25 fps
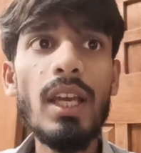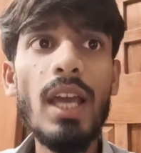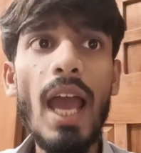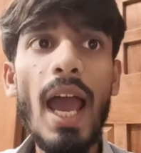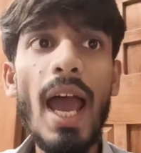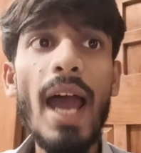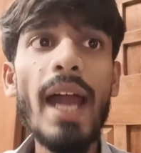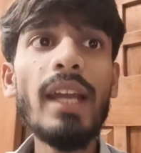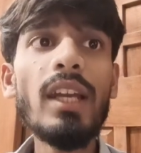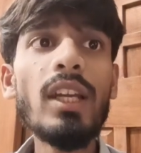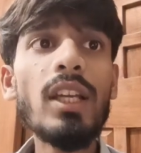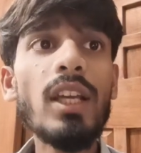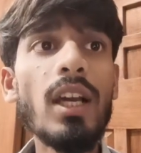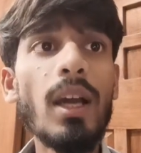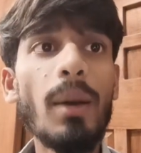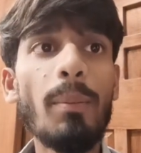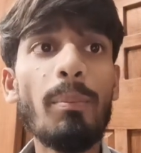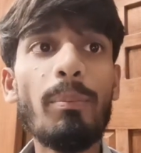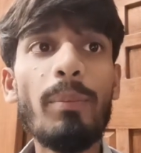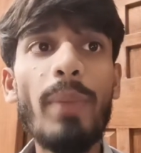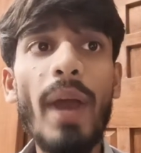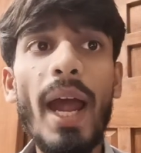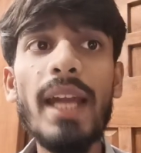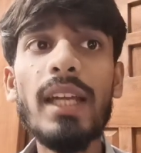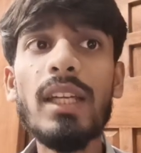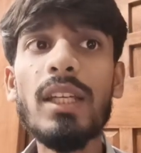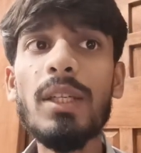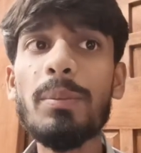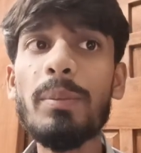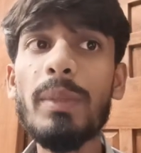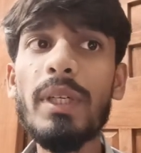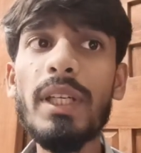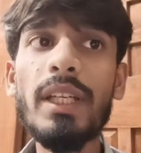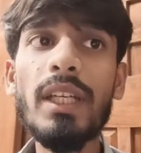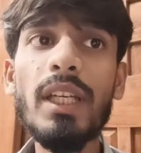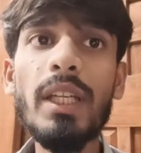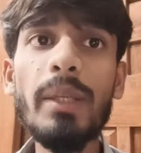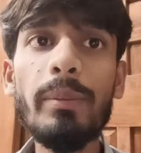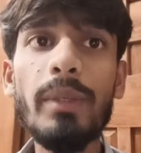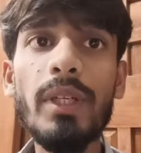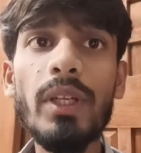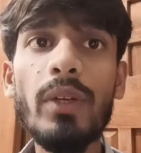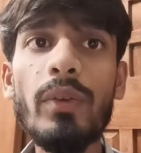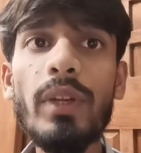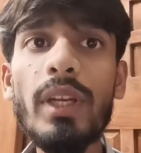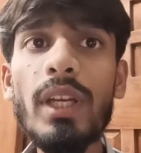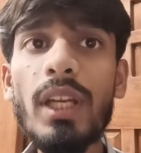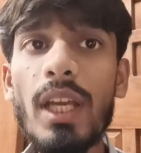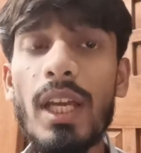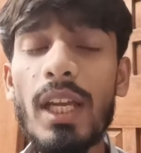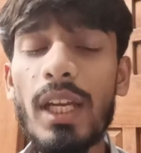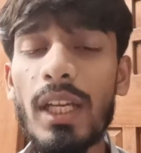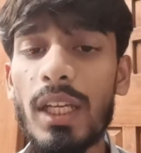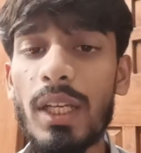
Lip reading: and compatibility between